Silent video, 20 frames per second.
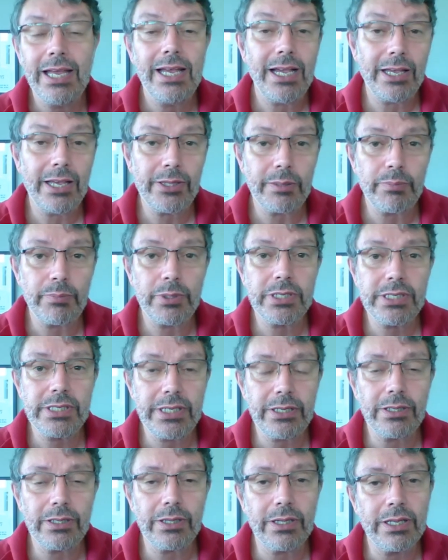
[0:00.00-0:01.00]
and that
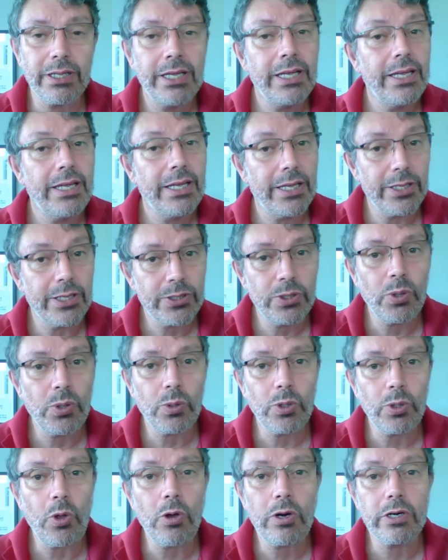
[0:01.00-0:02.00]
Brazil is no
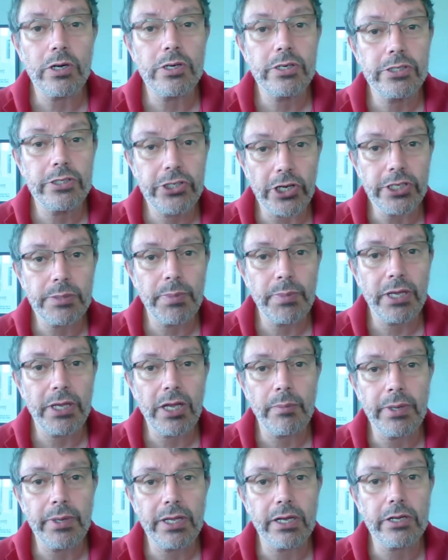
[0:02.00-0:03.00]
longer just
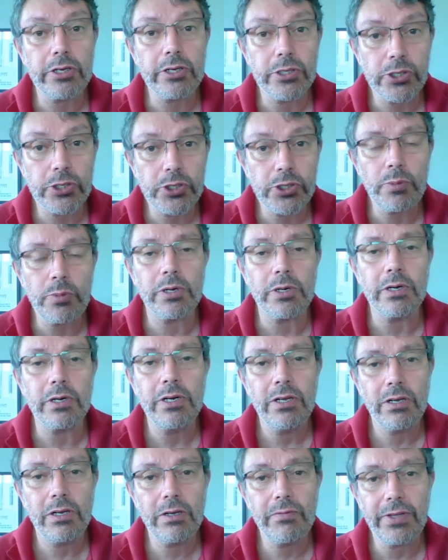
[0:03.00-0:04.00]
becoming a consumer
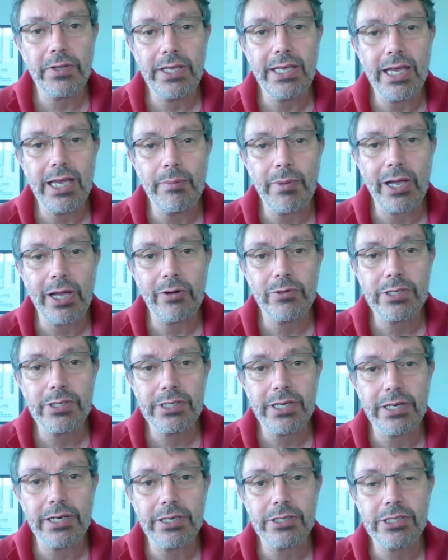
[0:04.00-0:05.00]
of EMI
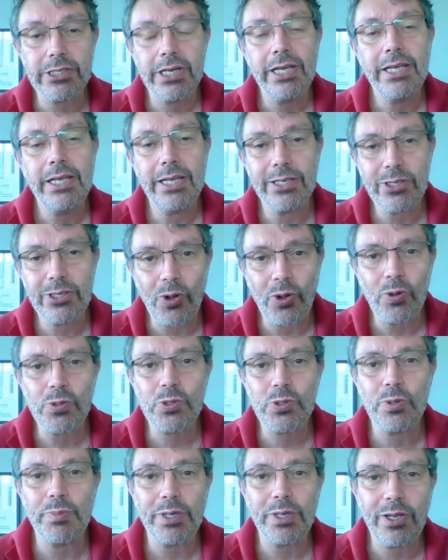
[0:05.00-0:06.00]
research, it's
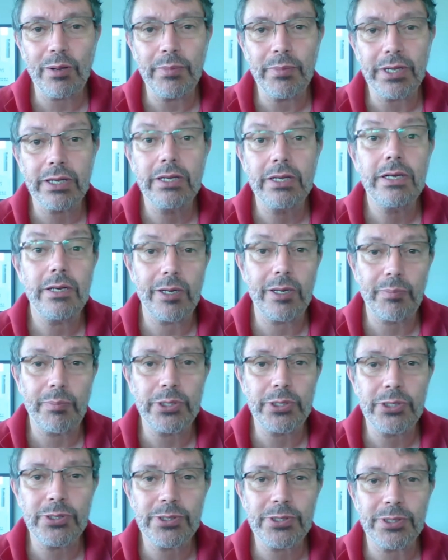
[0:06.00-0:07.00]
also becoming a
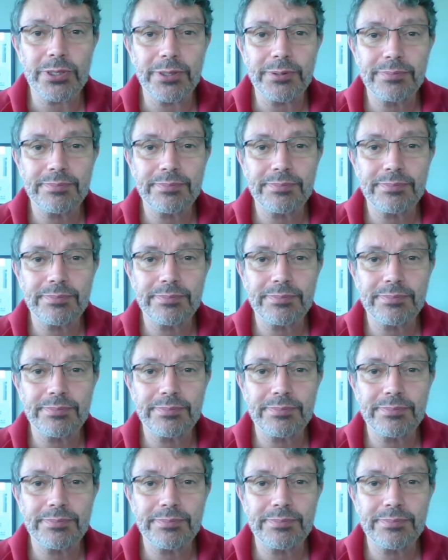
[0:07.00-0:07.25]
producer.